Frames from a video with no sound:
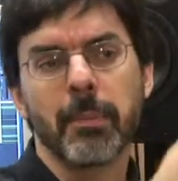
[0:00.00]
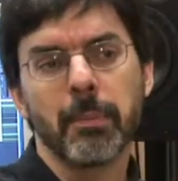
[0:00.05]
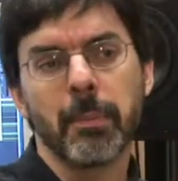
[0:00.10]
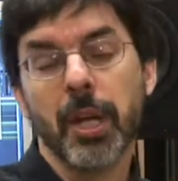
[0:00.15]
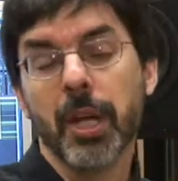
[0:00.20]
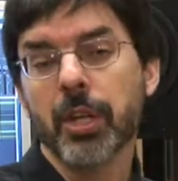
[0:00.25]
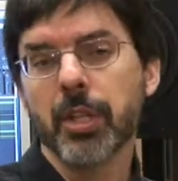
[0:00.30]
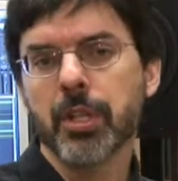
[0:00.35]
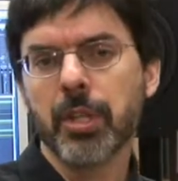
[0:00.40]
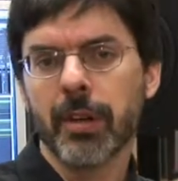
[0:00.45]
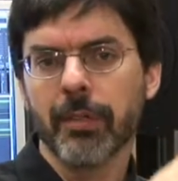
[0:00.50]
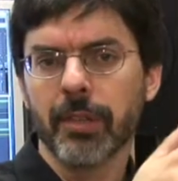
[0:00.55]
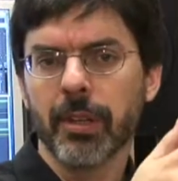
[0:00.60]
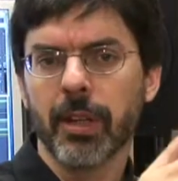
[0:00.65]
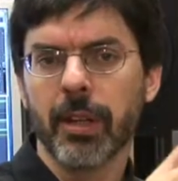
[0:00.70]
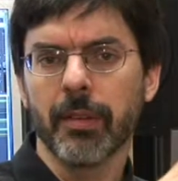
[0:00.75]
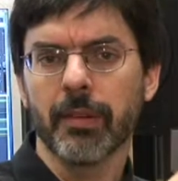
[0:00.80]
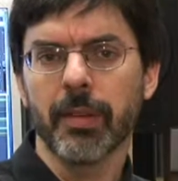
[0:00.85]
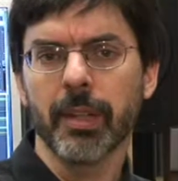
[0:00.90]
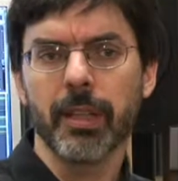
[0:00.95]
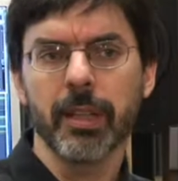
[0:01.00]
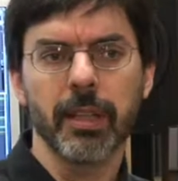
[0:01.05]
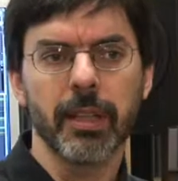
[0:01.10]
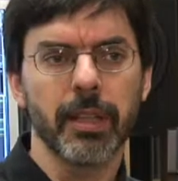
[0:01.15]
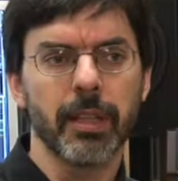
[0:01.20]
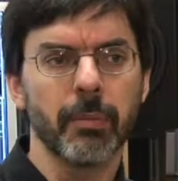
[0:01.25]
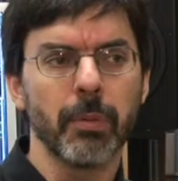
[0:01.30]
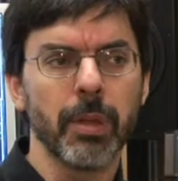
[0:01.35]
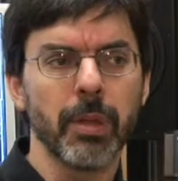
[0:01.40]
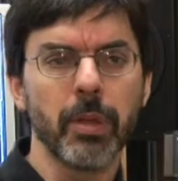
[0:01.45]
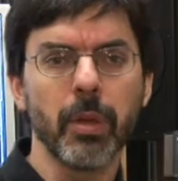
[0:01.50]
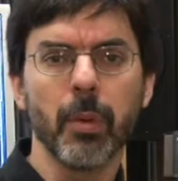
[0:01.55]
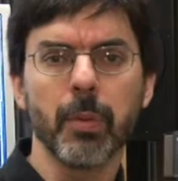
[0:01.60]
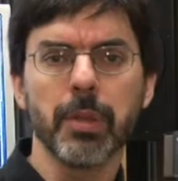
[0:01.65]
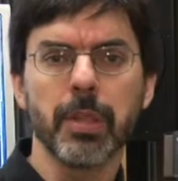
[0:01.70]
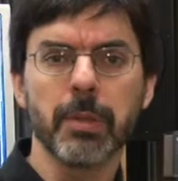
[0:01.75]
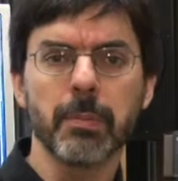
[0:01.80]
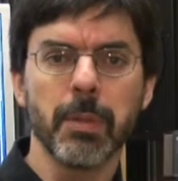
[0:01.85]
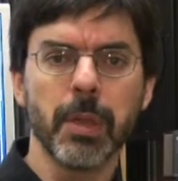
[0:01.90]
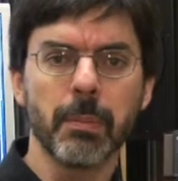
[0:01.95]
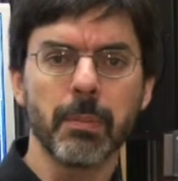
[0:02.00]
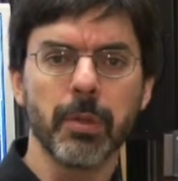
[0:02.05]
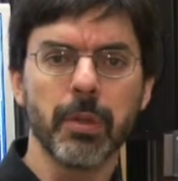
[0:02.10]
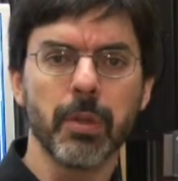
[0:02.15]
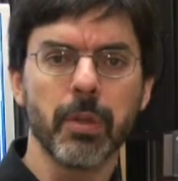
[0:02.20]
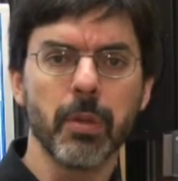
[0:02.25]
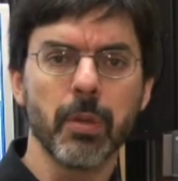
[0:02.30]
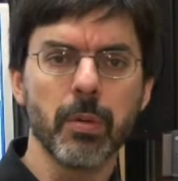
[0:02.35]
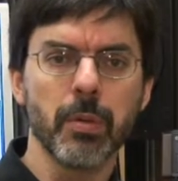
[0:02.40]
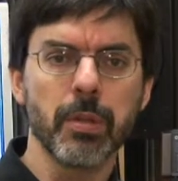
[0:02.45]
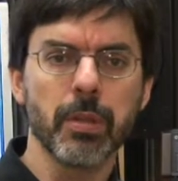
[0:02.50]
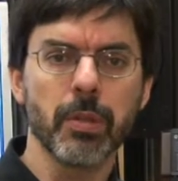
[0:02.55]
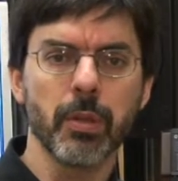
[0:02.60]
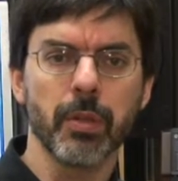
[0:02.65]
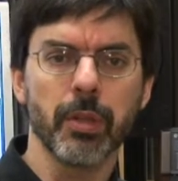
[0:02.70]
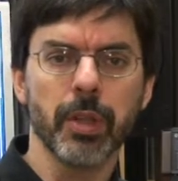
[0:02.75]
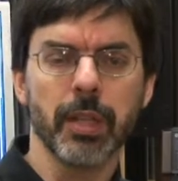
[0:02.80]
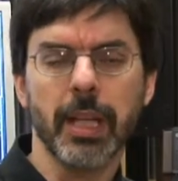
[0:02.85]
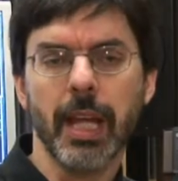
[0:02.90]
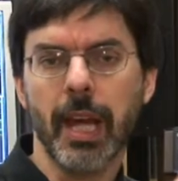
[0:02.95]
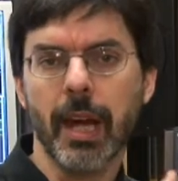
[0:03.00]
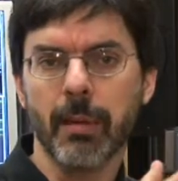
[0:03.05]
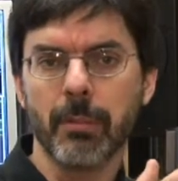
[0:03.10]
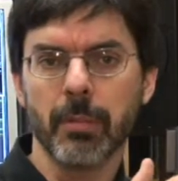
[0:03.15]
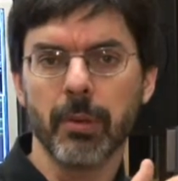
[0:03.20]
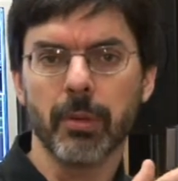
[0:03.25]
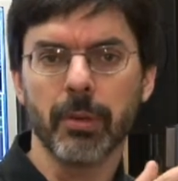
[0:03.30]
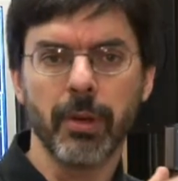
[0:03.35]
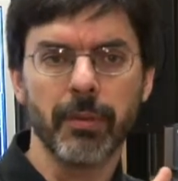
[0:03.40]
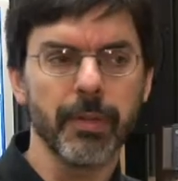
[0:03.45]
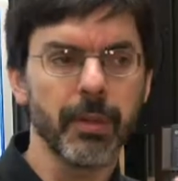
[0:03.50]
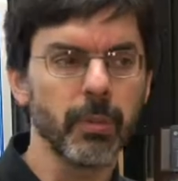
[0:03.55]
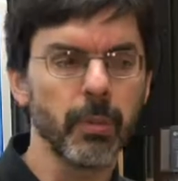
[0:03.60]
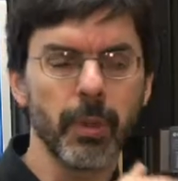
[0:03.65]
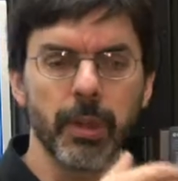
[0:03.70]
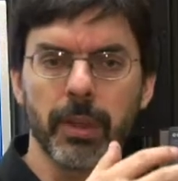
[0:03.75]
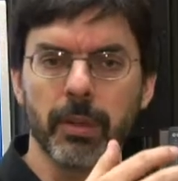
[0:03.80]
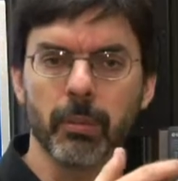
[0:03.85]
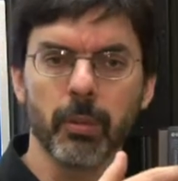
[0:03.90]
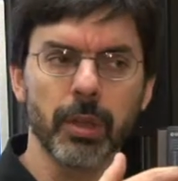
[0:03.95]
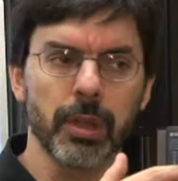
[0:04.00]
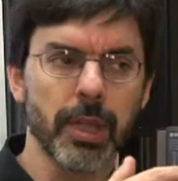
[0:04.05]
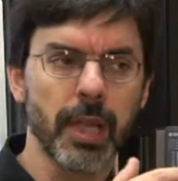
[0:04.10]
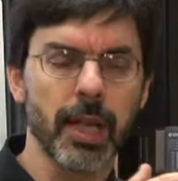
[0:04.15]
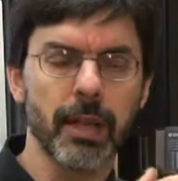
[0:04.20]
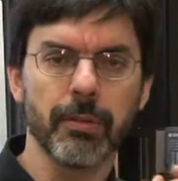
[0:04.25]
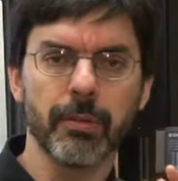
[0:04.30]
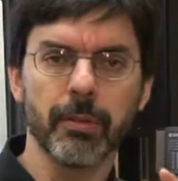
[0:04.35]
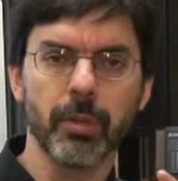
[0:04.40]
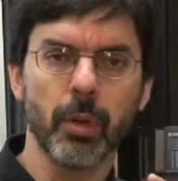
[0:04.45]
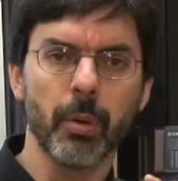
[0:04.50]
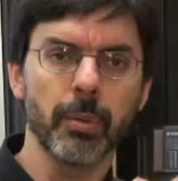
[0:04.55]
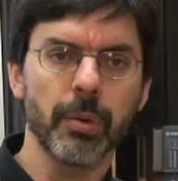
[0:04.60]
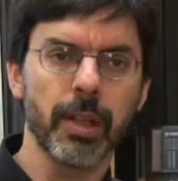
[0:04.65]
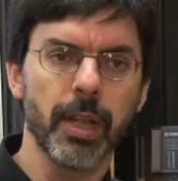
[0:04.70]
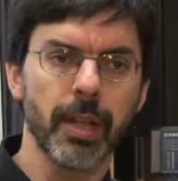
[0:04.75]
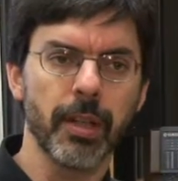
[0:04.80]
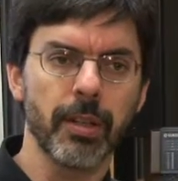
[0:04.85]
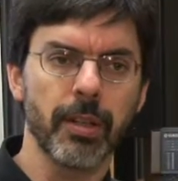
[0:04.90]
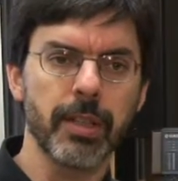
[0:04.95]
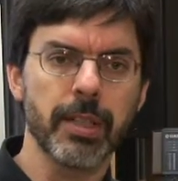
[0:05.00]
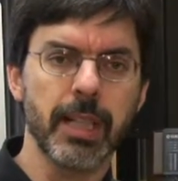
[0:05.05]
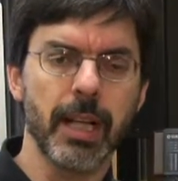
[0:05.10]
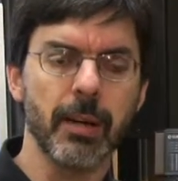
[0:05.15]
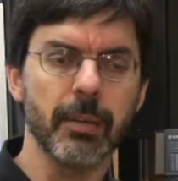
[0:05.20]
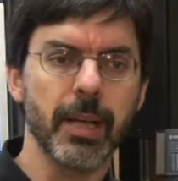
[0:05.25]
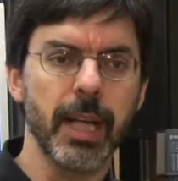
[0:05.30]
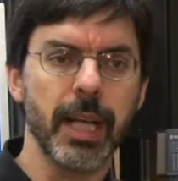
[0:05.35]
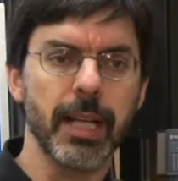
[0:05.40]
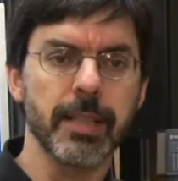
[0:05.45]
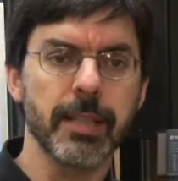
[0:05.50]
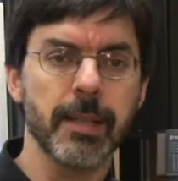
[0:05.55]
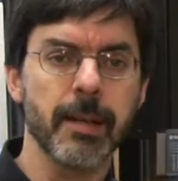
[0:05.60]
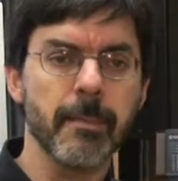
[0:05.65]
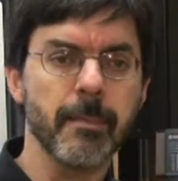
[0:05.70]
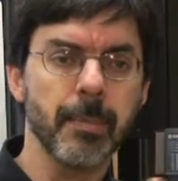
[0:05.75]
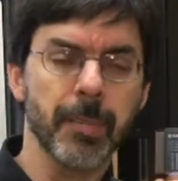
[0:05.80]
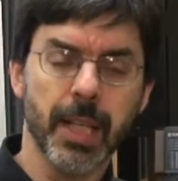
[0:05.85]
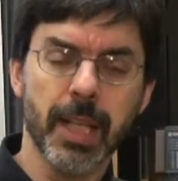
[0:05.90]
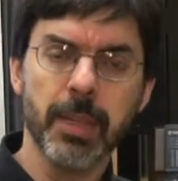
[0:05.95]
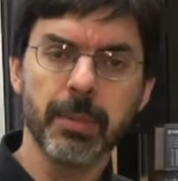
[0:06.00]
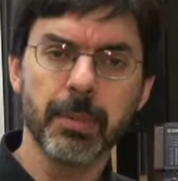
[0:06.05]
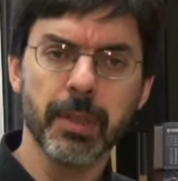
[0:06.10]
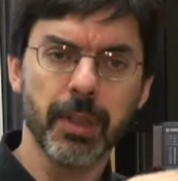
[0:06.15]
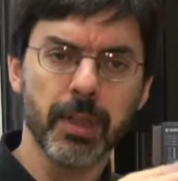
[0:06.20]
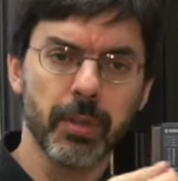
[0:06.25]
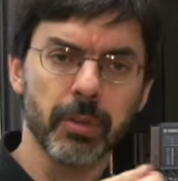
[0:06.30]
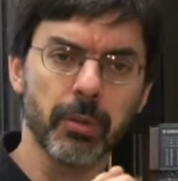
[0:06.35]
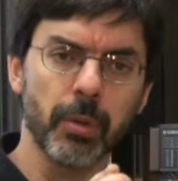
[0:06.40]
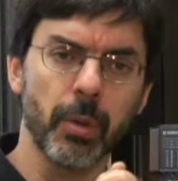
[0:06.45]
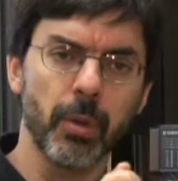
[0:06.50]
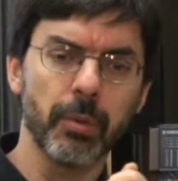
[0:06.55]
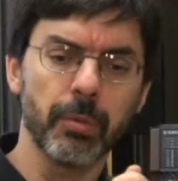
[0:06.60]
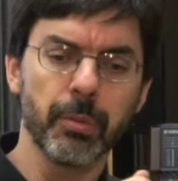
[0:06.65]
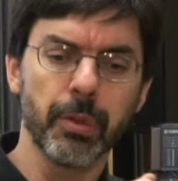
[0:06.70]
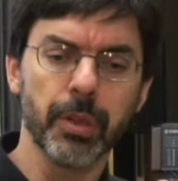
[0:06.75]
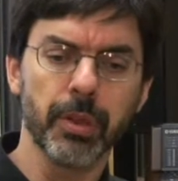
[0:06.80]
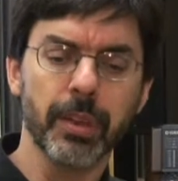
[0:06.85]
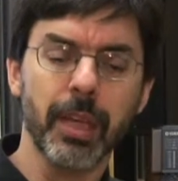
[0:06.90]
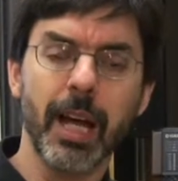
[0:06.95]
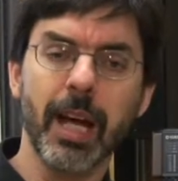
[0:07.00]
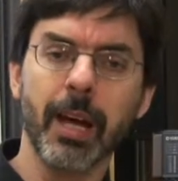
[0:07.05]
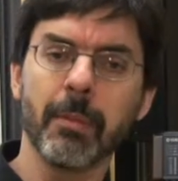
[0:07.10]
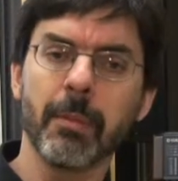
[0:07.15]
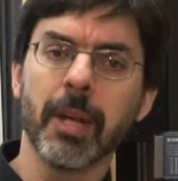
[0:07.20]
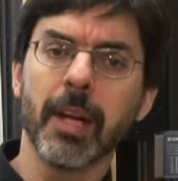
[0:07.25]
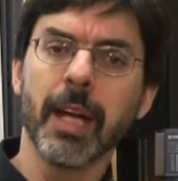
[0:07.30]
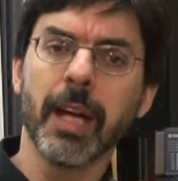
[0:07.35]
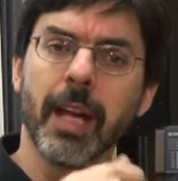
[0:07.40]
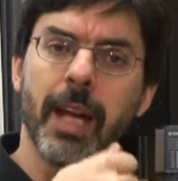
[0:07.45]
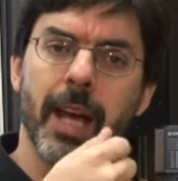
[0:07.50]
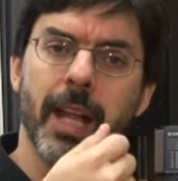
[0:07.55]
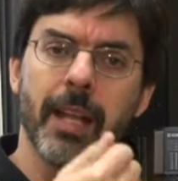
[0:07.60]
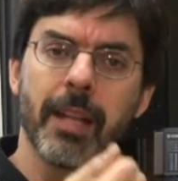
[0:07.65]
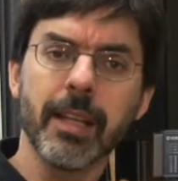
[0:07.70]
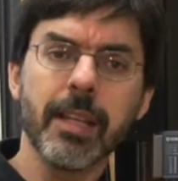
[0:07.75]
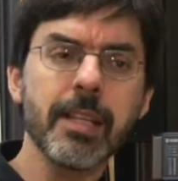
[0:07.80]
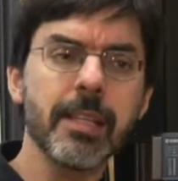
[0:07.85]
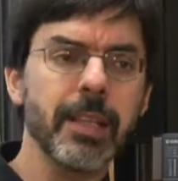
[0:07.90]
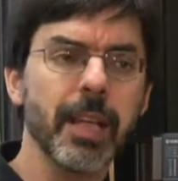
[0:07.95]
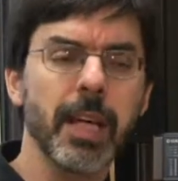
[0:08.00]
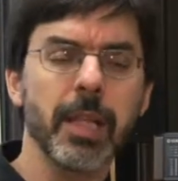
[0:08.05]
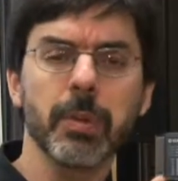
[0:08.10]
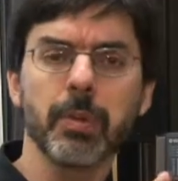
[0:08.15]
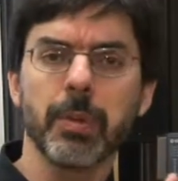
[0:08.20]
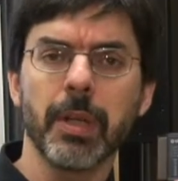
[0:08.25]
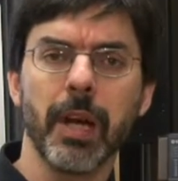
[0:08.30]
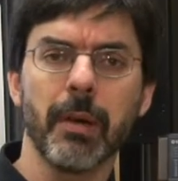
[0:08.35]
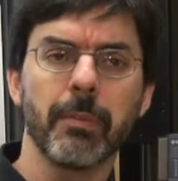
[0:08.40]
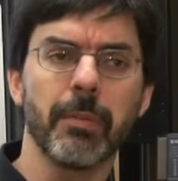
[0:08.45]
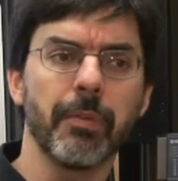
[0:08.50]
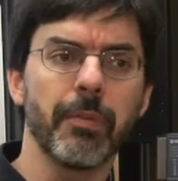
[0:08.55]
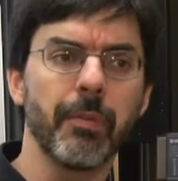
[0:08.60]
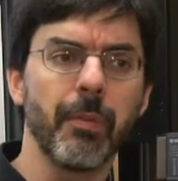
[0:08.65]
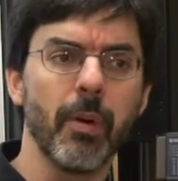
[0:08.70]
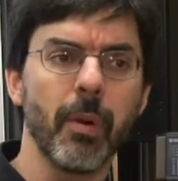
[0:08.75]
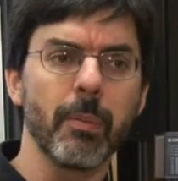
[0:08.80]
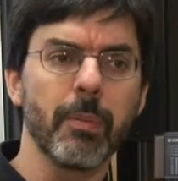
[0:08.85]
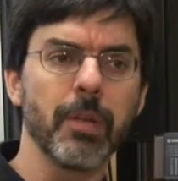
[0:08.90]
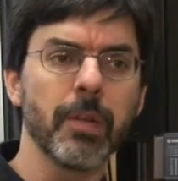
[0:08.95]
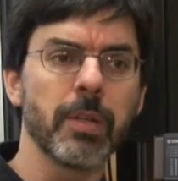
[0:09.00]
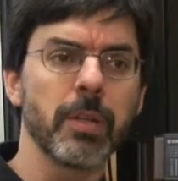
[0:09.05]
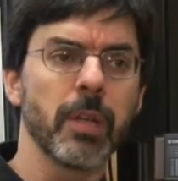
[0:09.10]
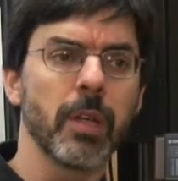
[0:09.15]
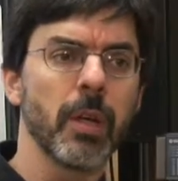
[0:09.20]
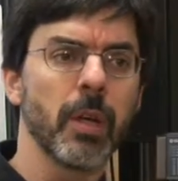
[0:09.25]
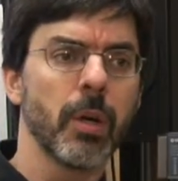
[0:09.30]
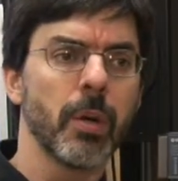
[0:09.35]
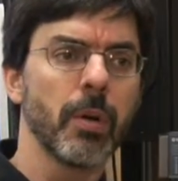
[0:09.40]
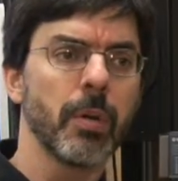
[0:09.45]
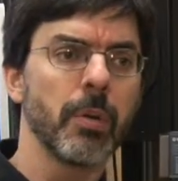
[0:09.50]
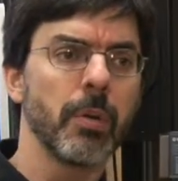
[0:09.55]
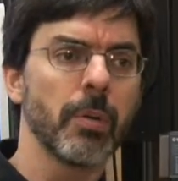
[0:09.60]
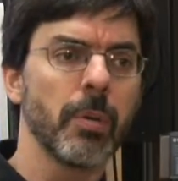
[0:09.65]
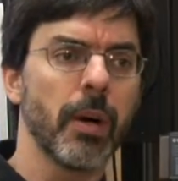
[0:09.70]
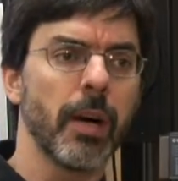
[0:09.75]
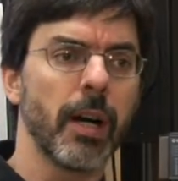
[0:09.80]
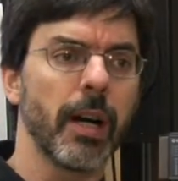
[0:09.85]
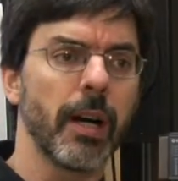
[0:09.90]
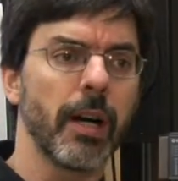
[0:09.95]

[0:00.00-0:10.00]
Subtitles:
pitch of it, what note is being produced, or the timbre of it, what kind of tone color the sound has, is being controlled in real time. And in this case, we have performers who